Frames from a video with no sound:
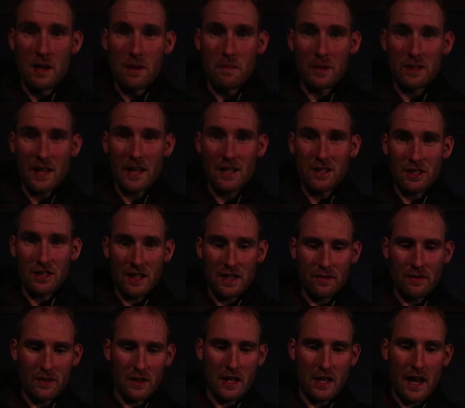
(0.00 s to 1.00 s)
potentially
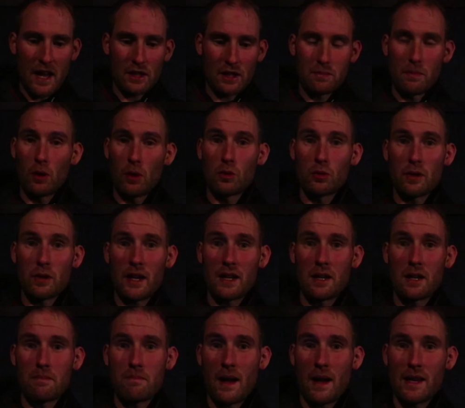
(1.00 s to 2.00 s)
for the next model they
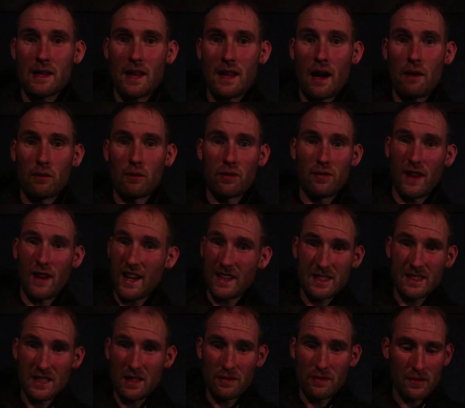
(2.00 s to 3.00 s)
could make that
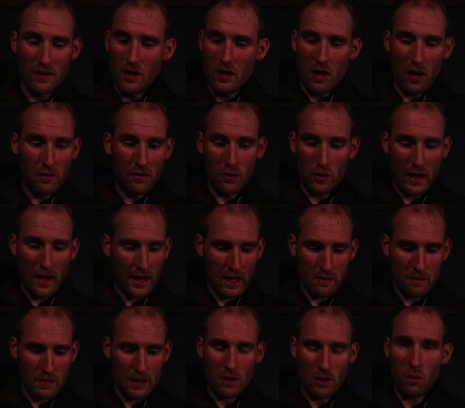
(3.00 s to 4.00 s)
reflective. I thought that
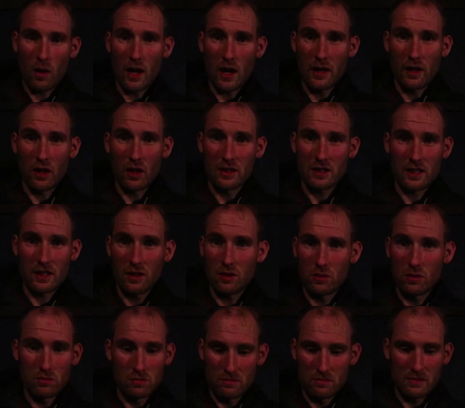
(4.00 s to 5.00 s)
could be quite a nice
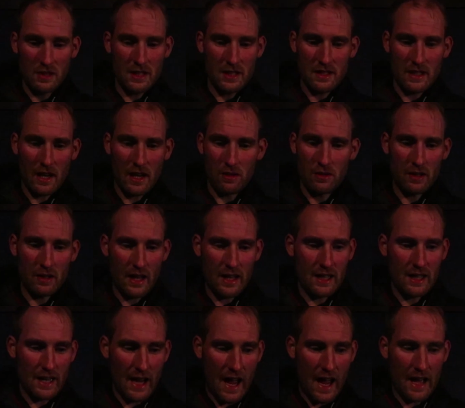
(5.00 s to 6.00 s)
little detail that they
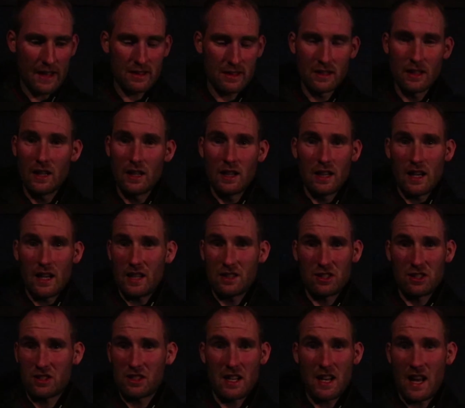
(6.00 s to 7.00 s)
could add,
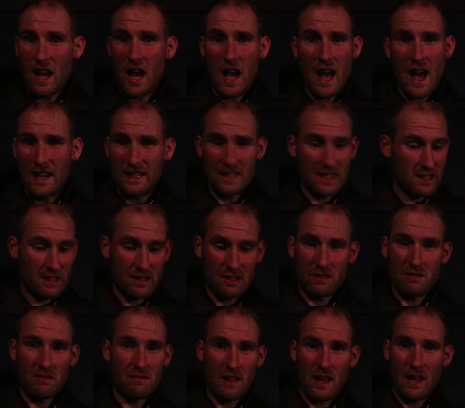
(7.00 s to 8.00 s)
just an added
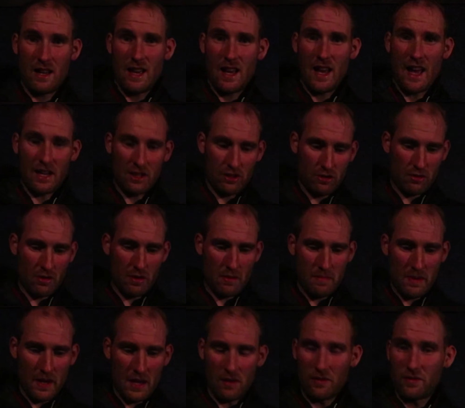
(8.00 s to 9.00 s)
extra
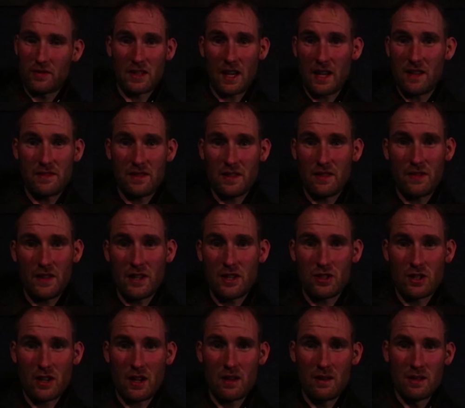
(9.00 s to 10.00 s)
bit of safety
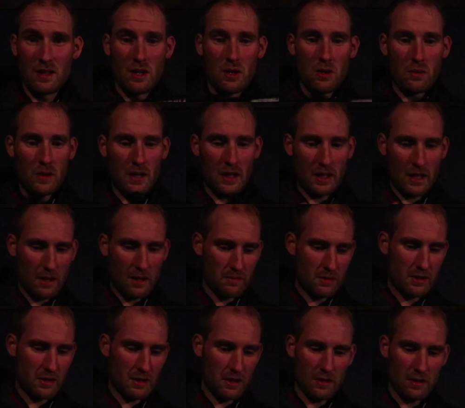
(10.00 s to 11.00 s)
feature when it
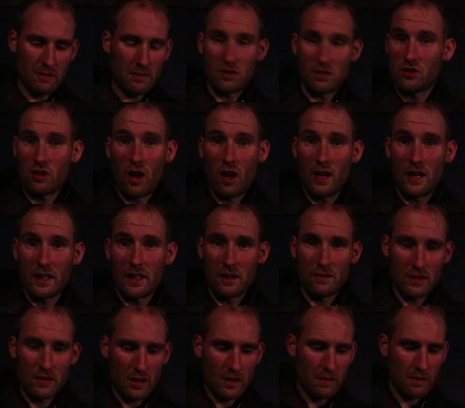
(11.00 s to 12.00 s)
comes to the styling
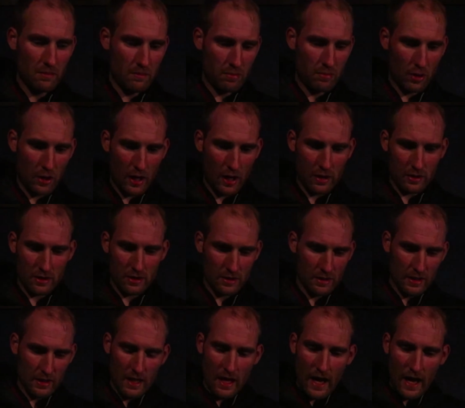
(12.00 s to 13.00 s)
of the product.
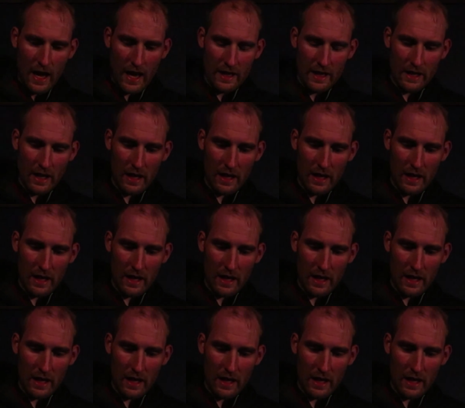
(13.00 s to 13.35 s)
And